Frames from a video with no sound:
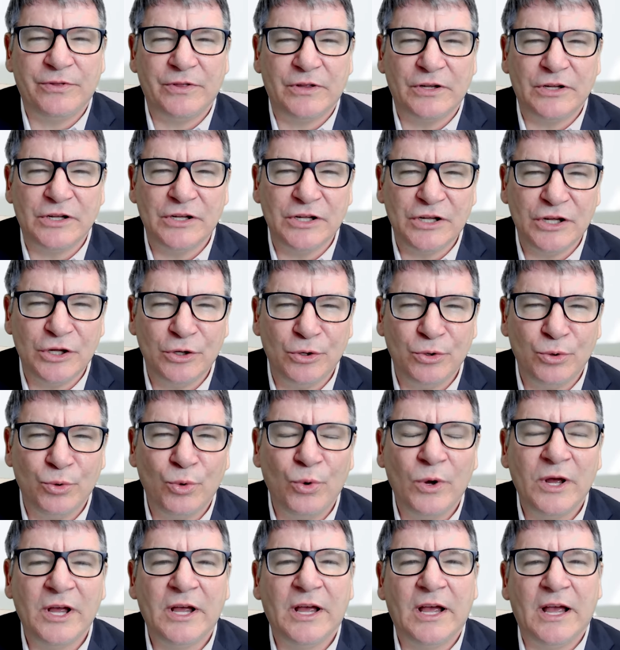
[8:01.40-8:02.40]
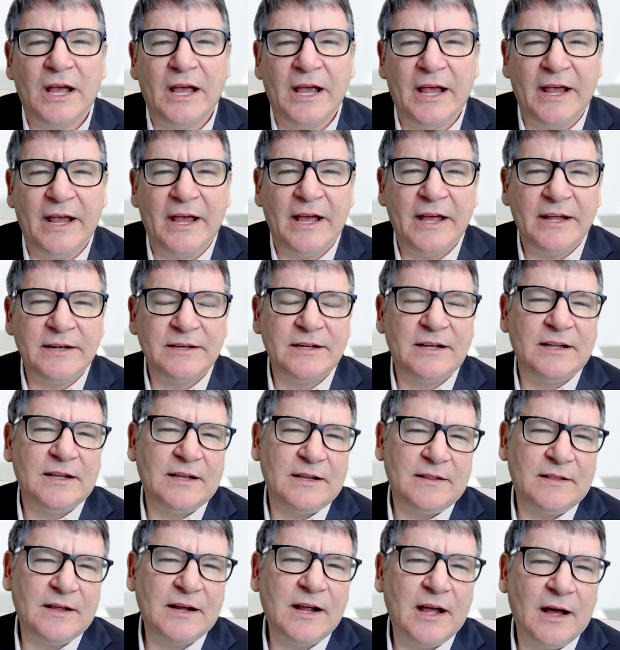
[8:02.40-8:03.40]
you and
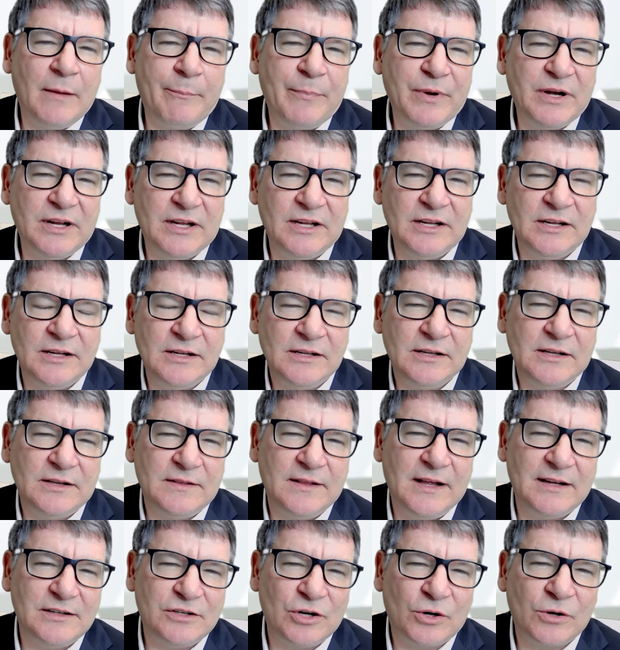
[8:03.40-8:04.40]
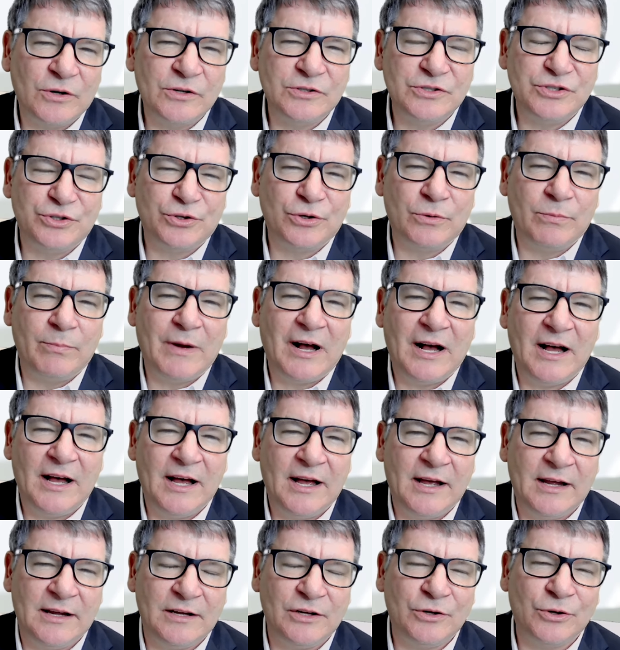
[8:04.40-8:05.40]
the company that turns your
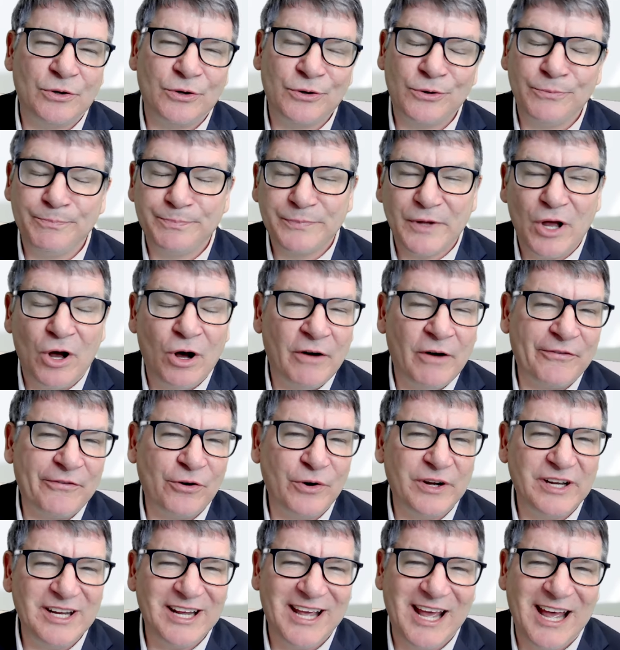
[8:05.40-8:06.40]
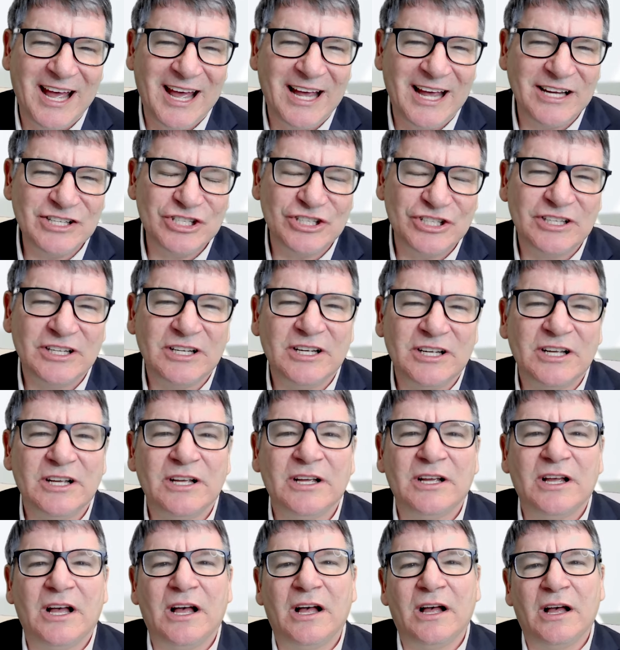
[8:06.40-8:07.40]
offer into cash,
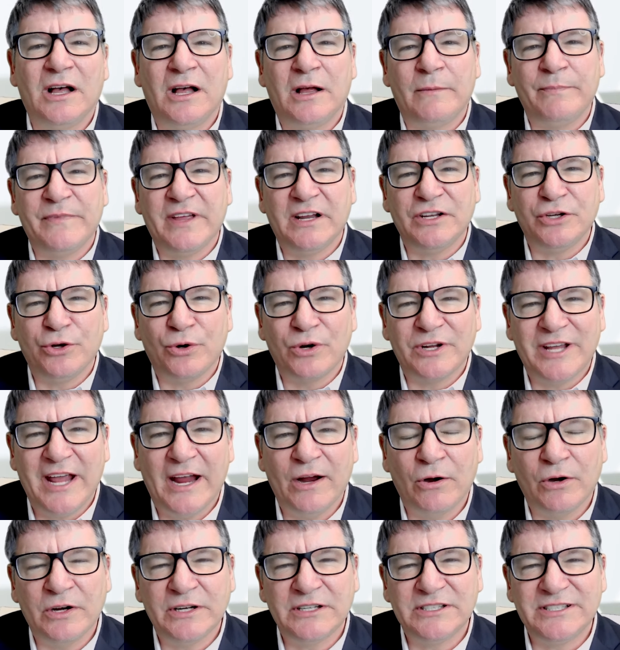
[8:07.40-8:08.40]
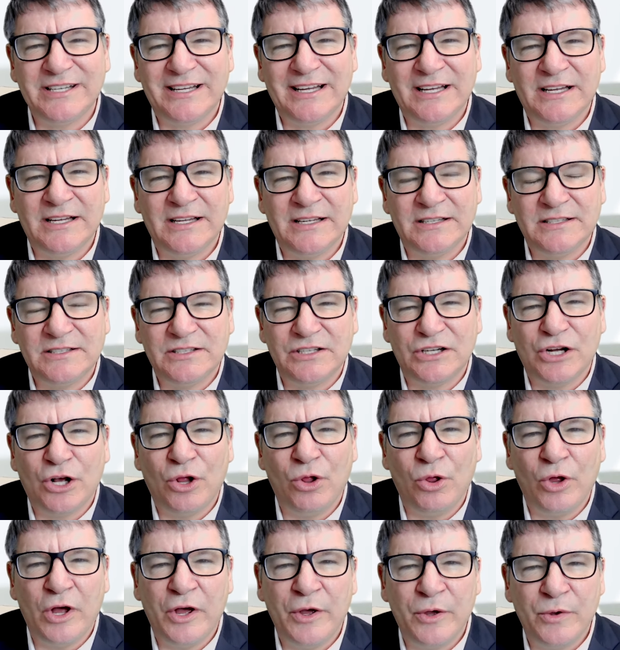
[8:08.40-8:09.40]
then you're guaranteed to
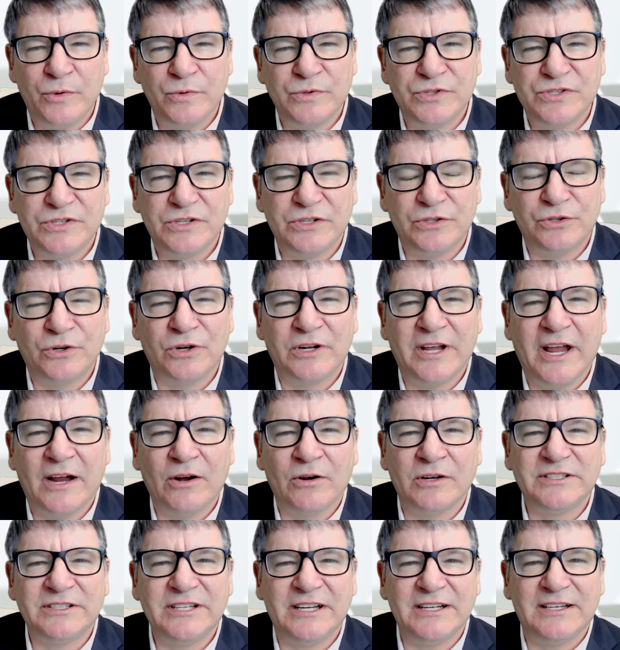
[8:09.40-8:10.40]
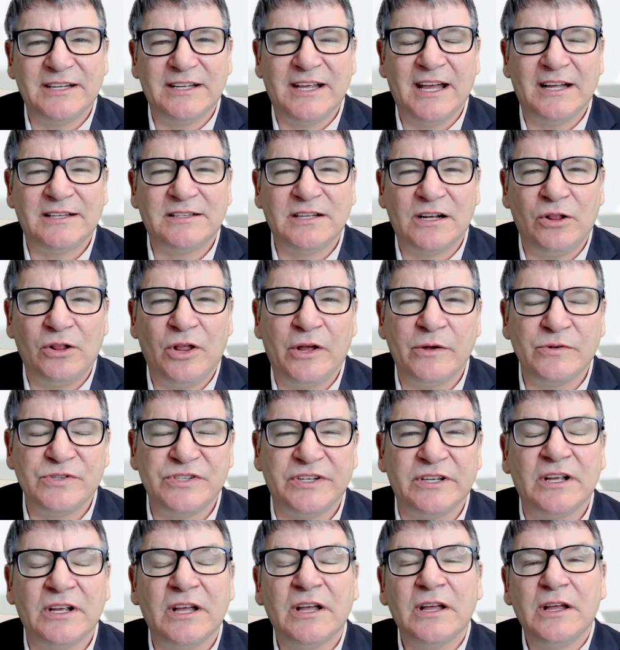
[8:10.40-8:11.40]
close. You're guaranteed to get to
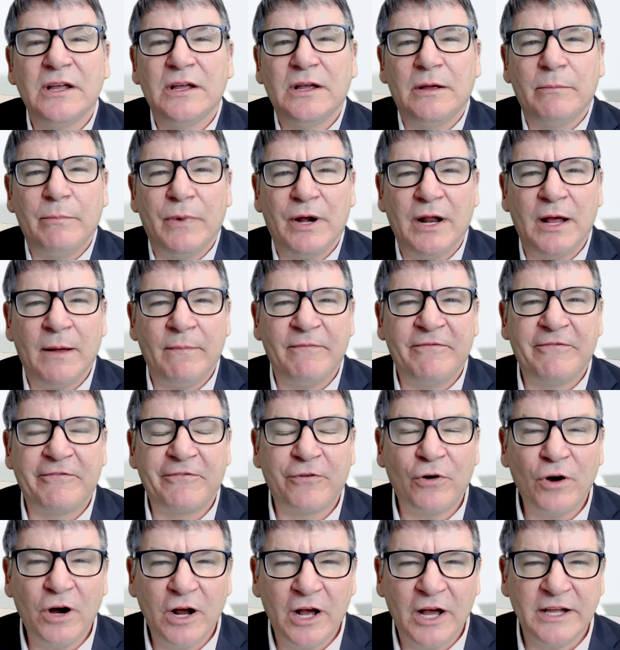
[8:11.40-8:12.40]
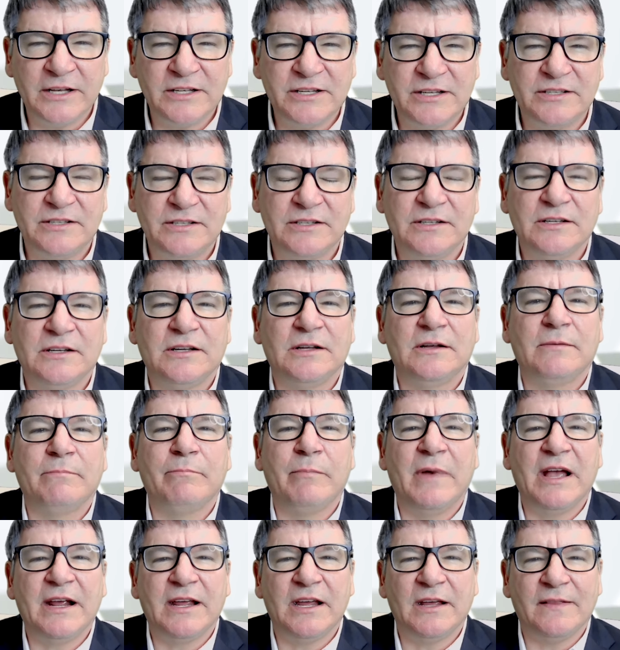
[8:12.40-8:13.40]
closing. But up front,
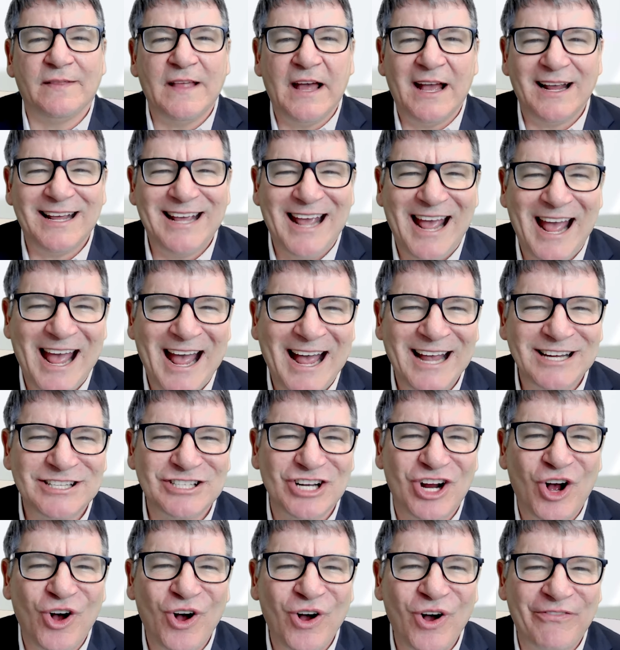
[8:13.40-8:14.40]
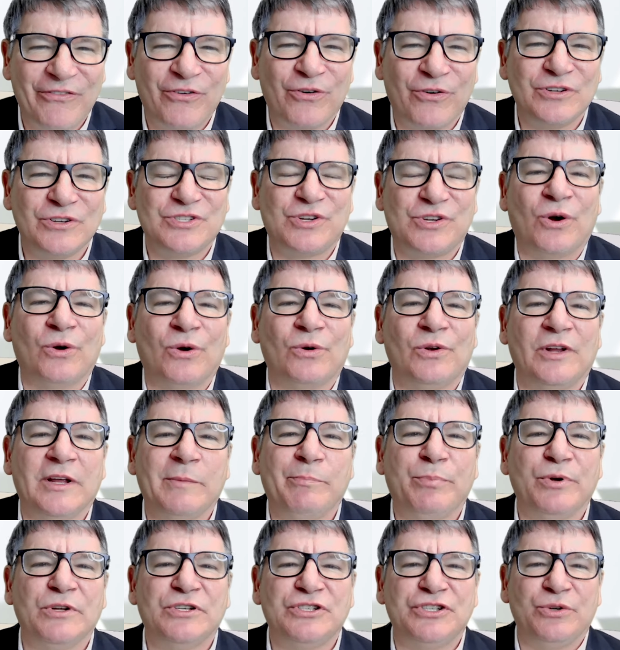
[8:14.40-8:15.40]
making that cash offer certainly
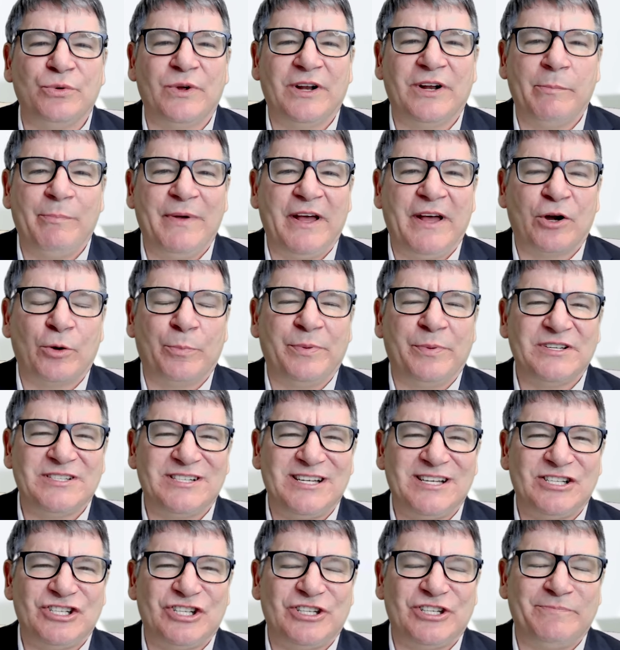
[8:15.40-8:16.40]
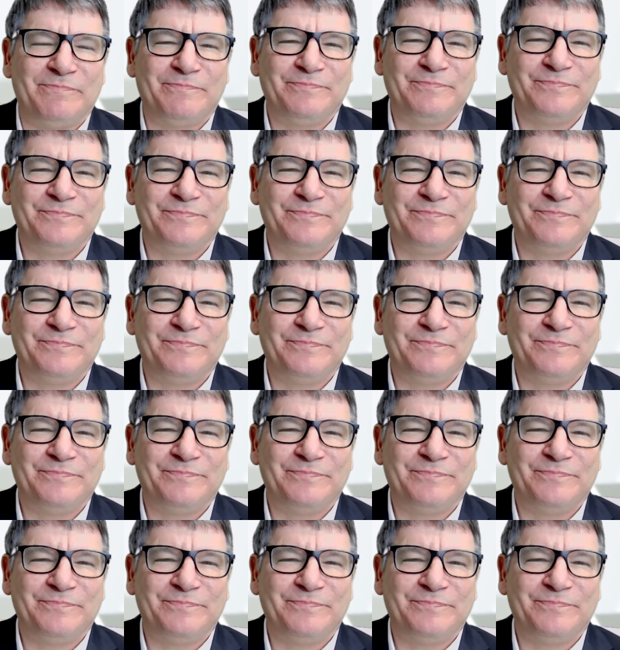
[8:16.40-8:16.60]
puts you in a better position.